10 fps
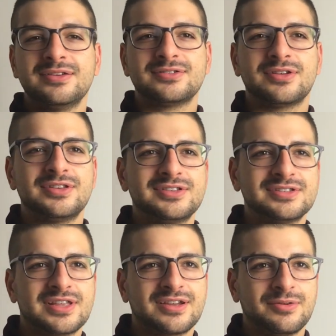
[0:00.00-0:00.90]
So this is
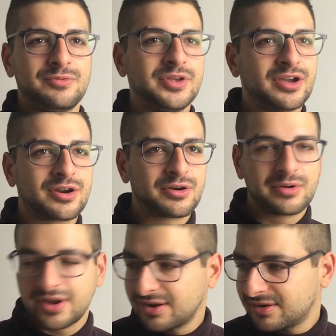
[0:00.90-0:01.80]
like a
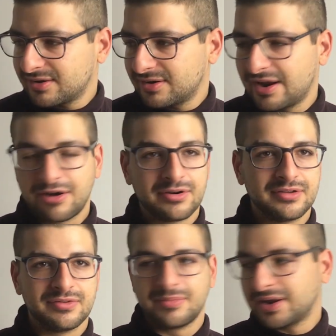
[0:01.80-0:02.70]
reoccurring
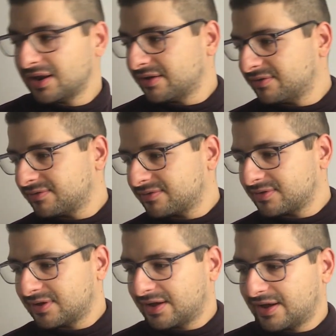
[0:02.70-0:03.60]
narrative in my life.
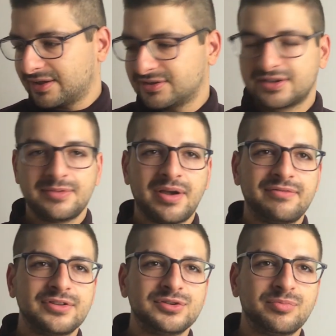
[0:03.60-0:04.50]
I keep
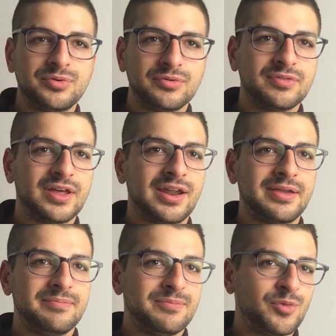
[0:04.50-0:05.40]
having to prove that
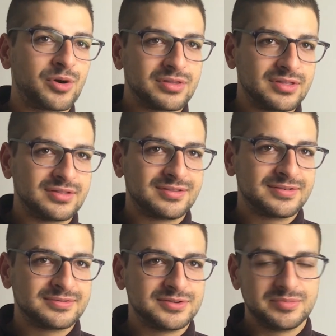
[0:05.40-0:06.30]
I'm worth it
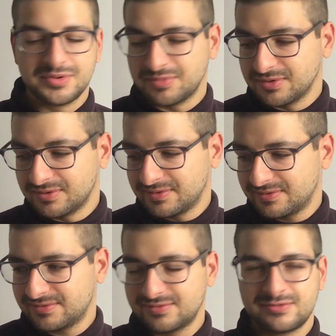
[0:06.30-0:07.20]
to people,
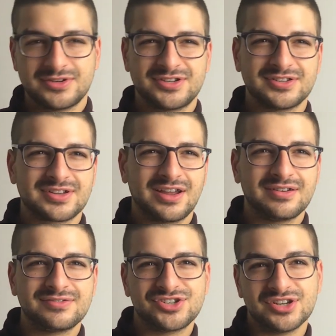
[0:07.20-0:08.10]
which is kind
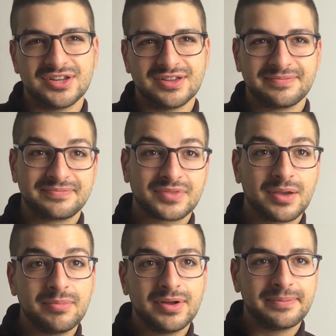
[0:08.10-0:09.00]
of shitty,
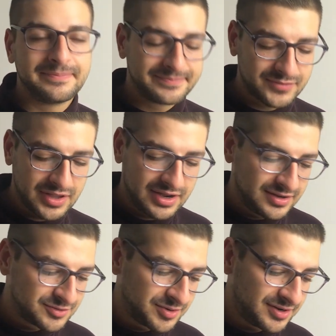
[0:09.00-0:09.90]
but it
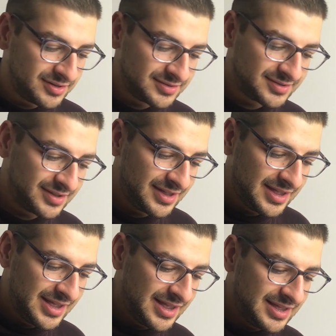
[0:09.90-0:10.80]
is what it is.
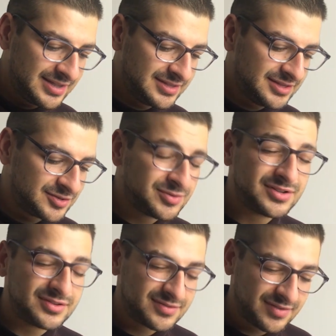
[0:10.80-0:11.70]
This
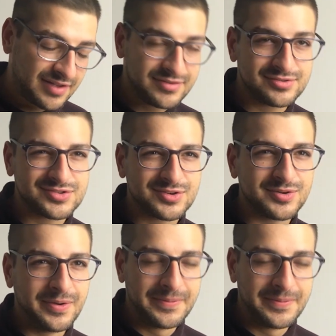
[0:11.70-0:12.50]
was 5 years ago.